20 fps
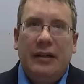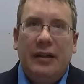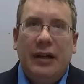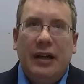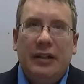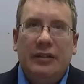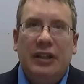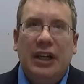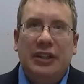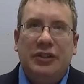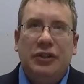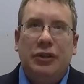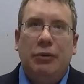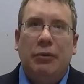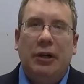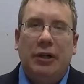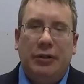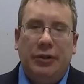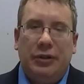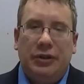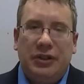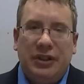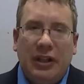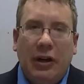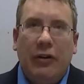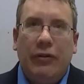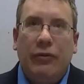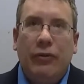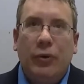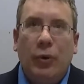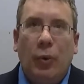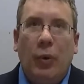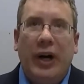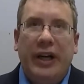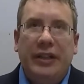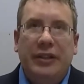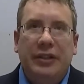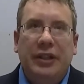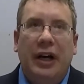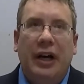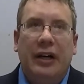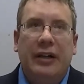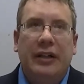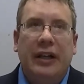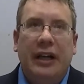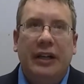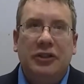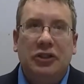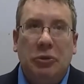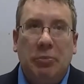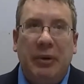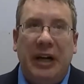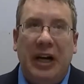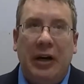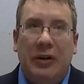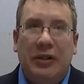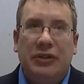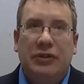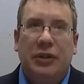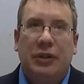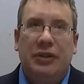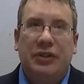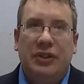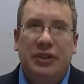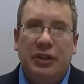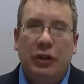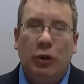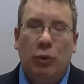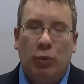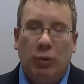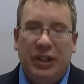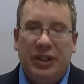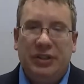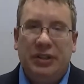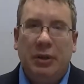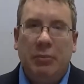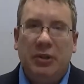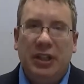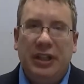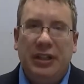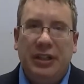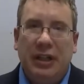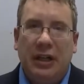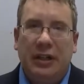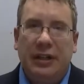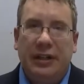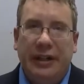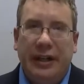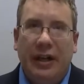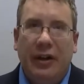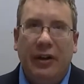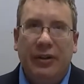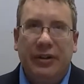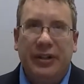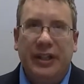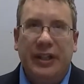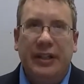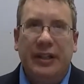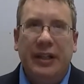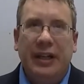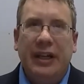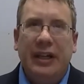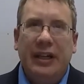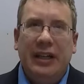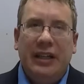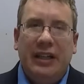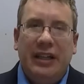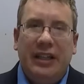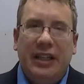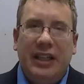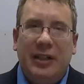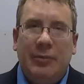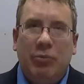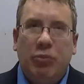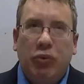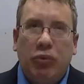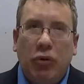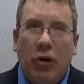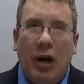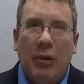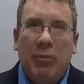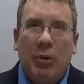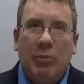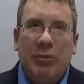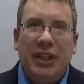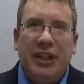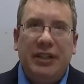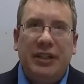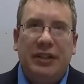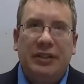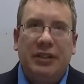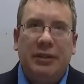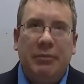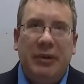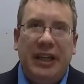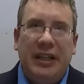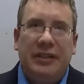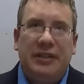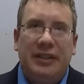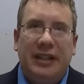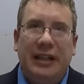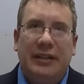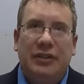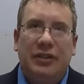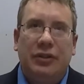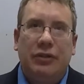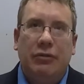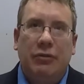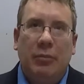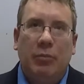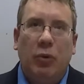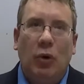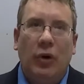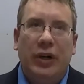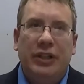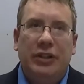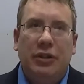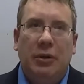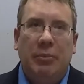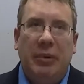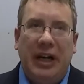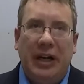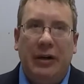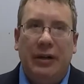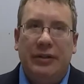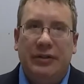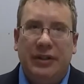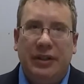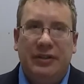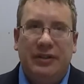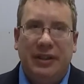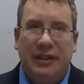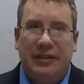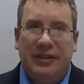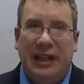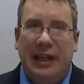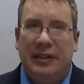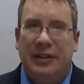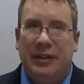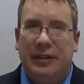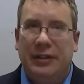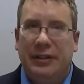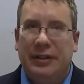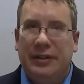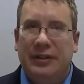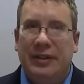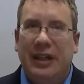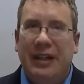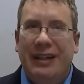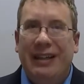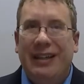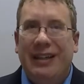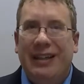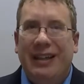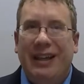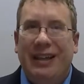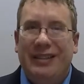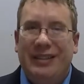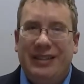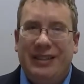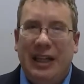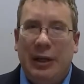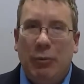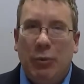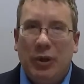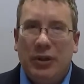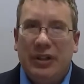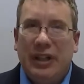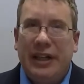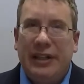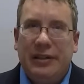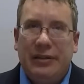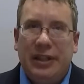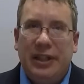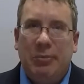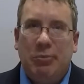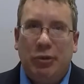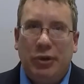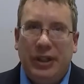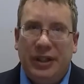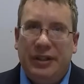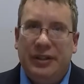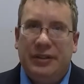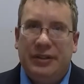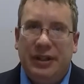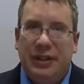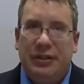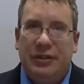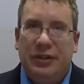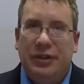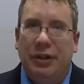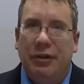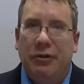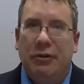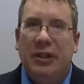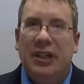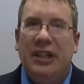Unless you are yourself quite young and your parents are still reasonably young and healthy, it probably doesn't make sense to appoint your parents as executors, as they will likely predecease you.